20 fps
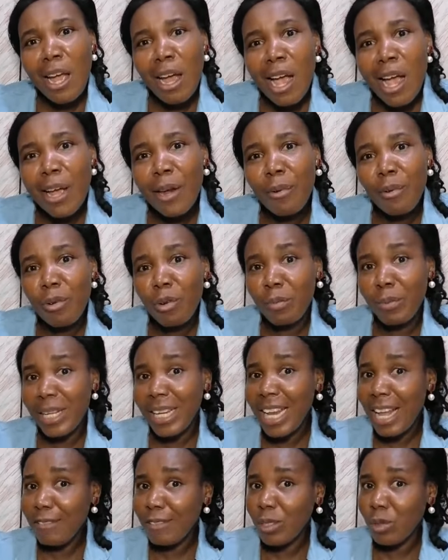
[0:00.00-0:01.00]
and we will be
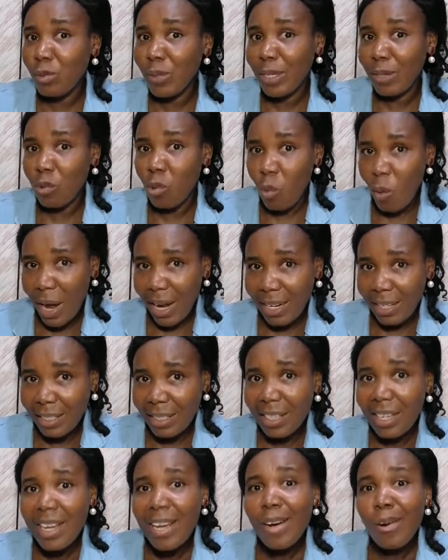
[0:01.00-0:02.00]
left with
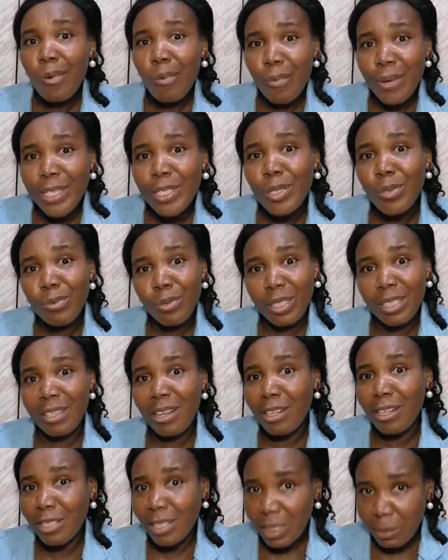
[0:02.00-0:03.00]
one which will
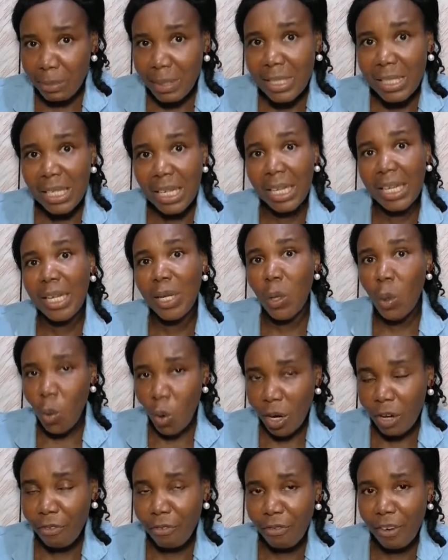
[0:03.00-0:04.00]
automatically
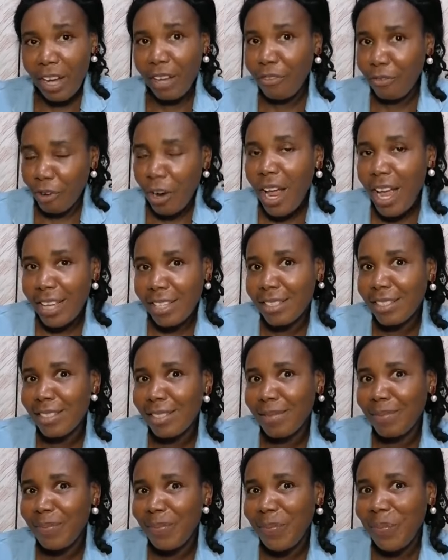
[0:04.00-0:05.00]
qualify for
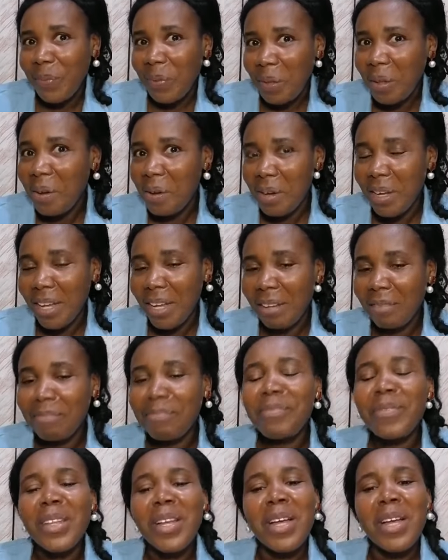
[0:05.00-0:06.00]
S.
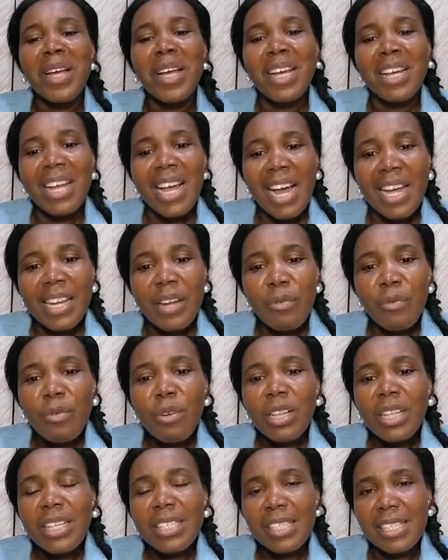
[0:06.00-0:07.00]
Okay, and the
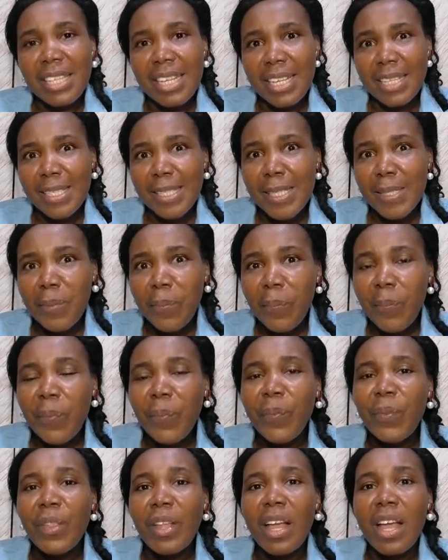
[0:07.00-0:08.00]
rule is this:
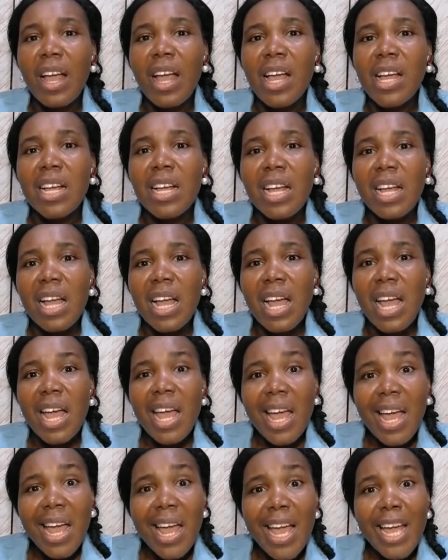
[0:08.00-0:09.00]

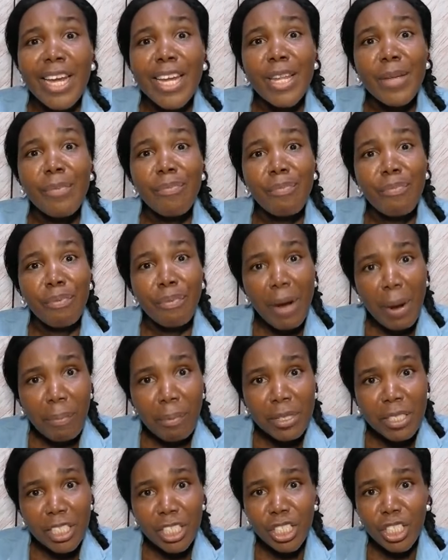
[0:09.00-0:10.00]
any
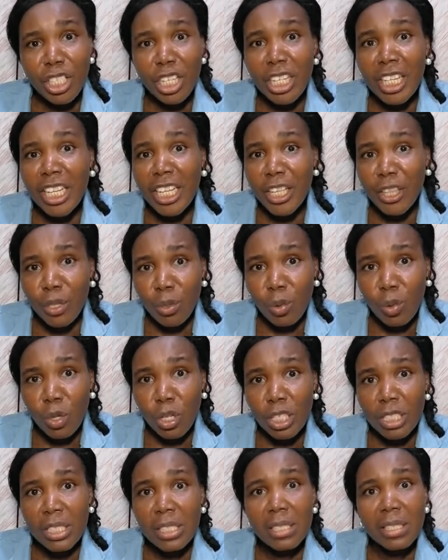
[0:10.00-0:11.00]
preposition in the
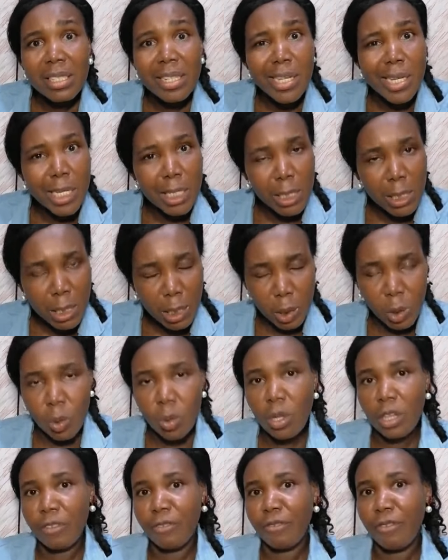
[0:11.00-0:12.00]
word is
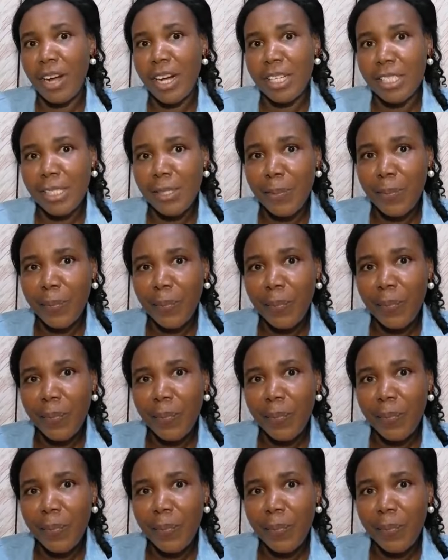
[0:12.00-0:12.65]
disqualified,